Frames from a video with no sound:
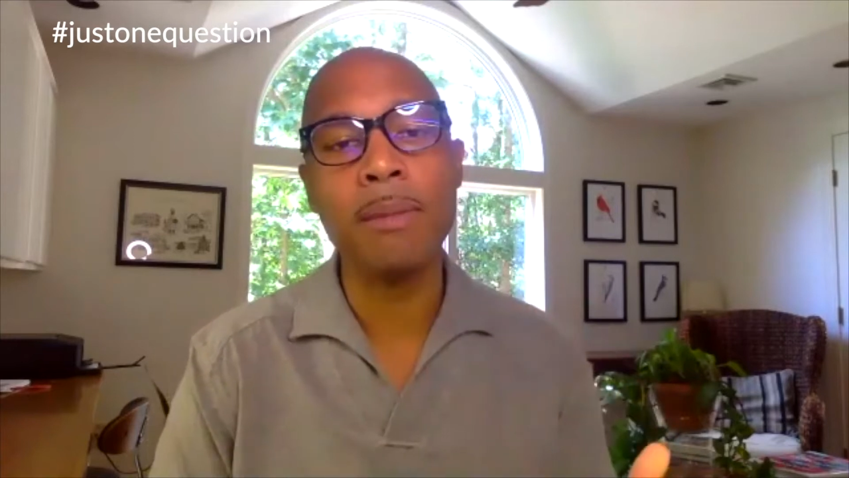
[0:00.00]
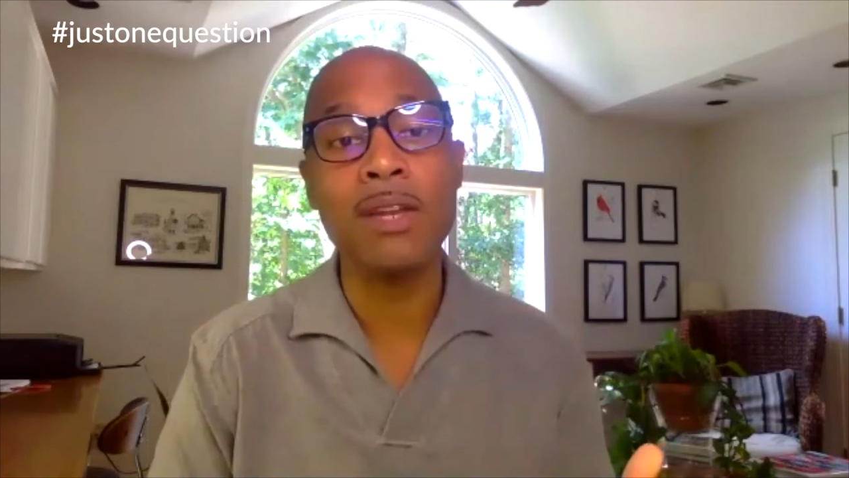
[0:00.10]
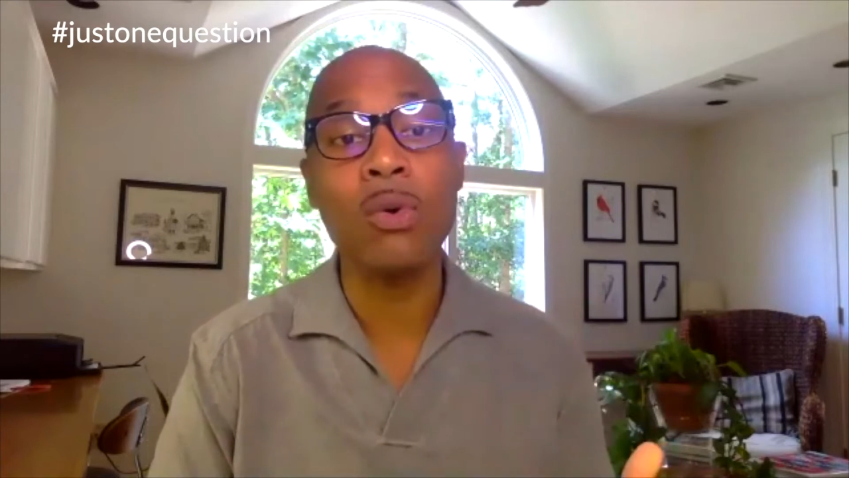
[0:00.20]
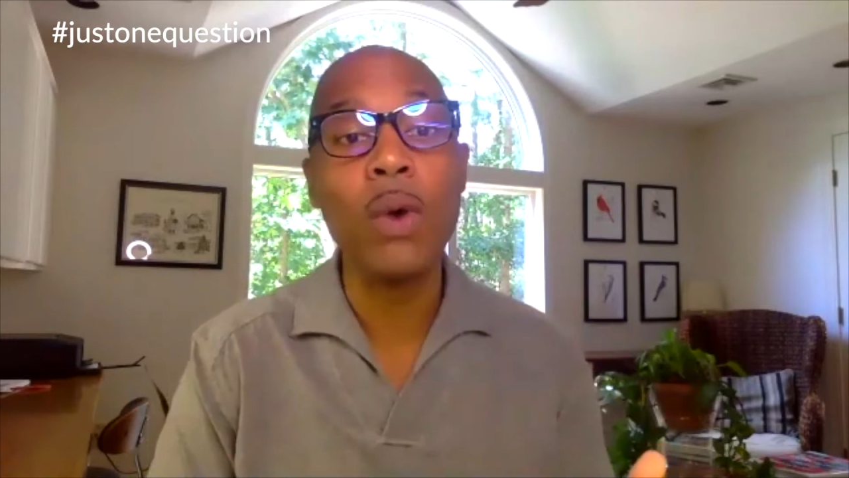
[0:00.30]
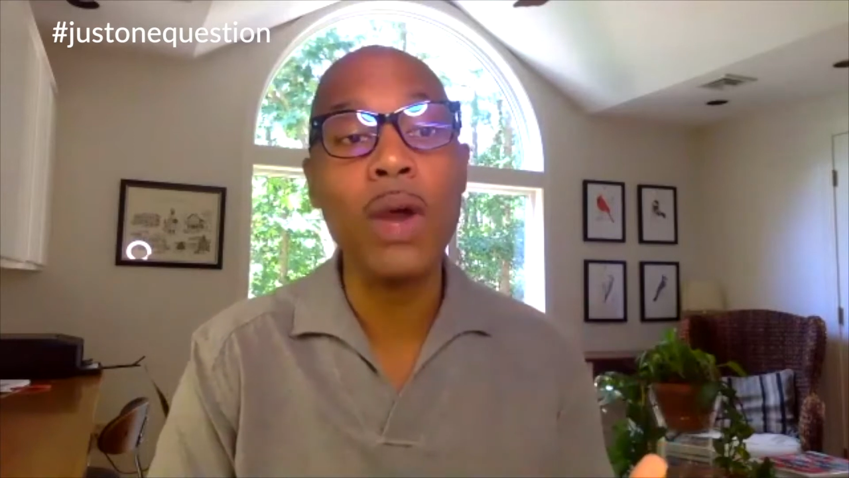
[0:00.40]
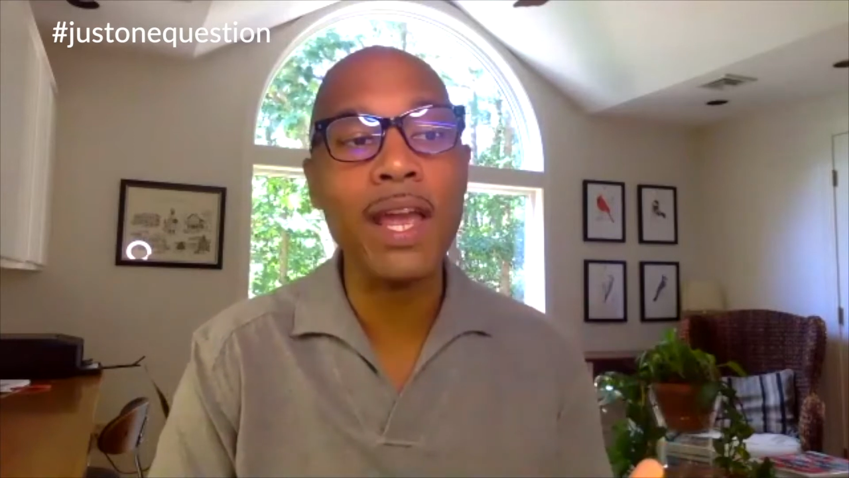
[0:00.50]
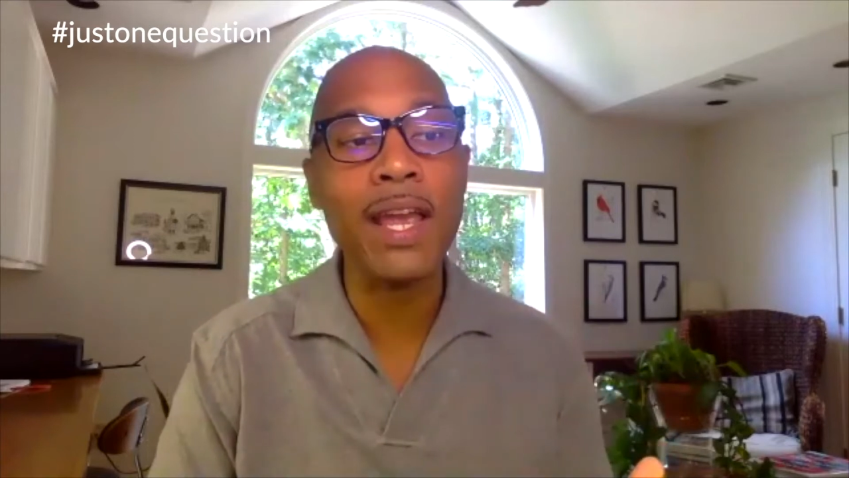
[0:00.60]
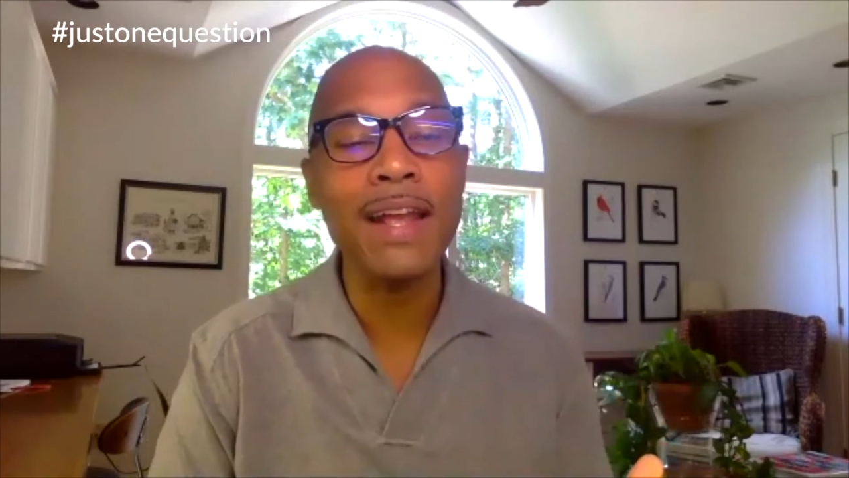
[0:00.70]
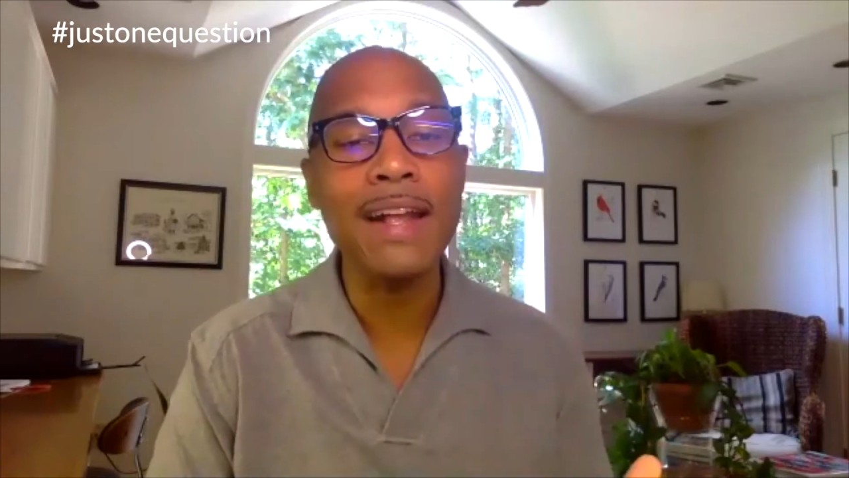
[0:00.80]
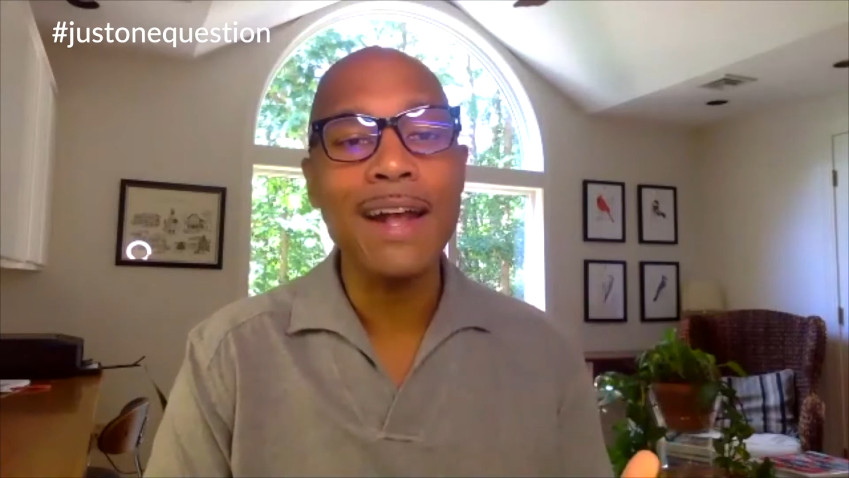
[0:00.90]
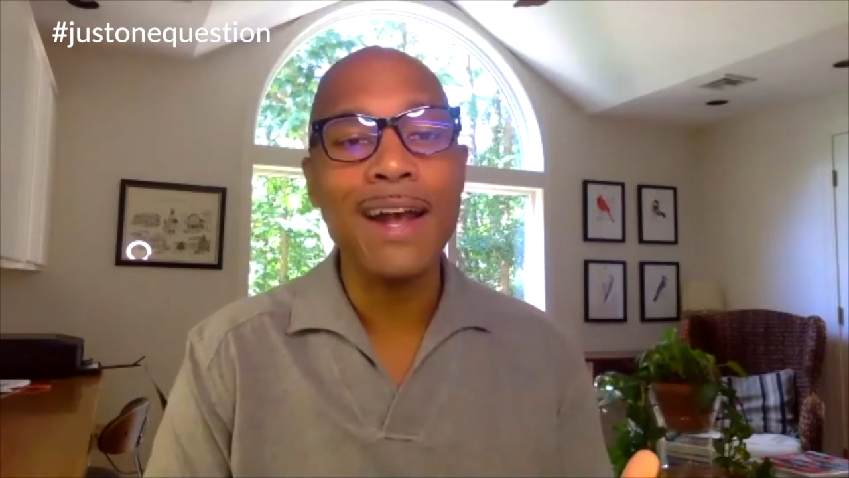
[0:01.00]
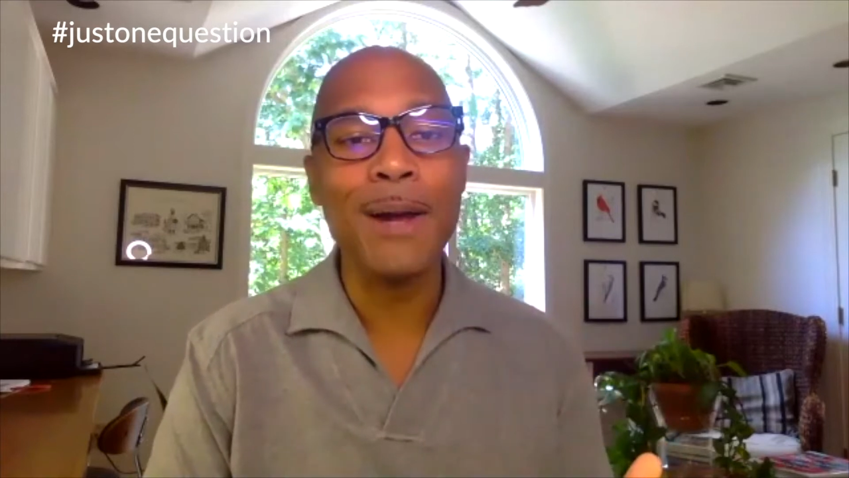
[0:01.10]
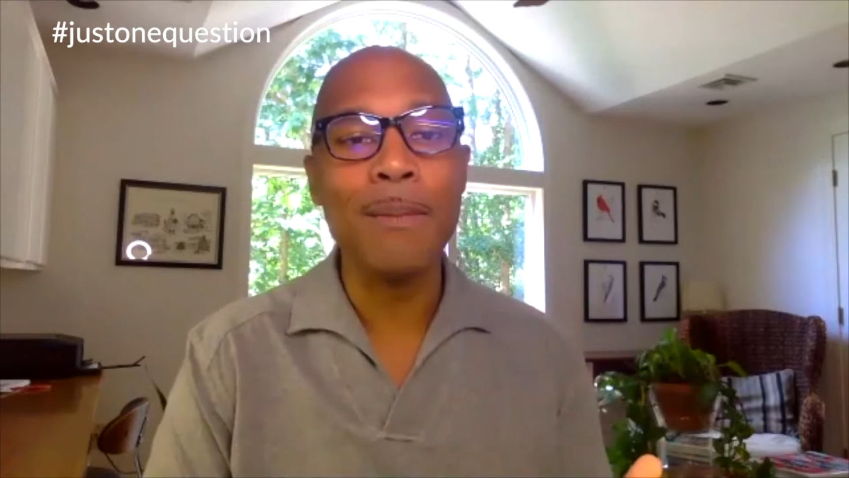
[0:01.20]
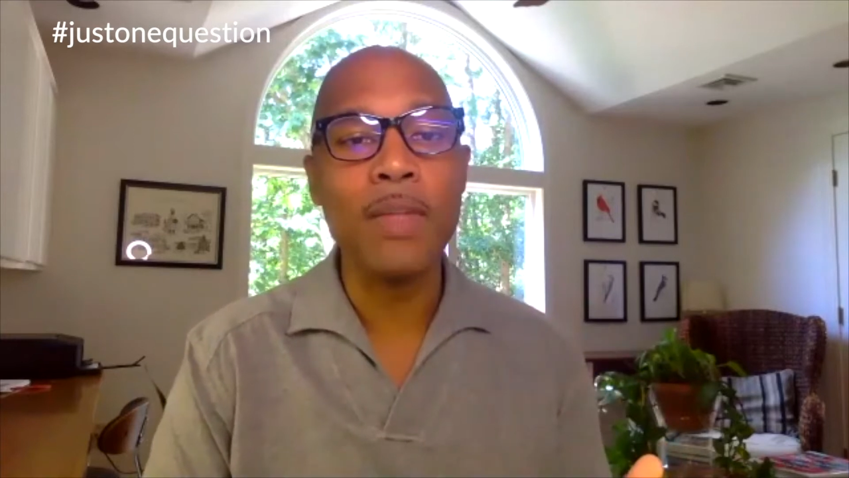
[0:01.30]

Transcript: in a way um,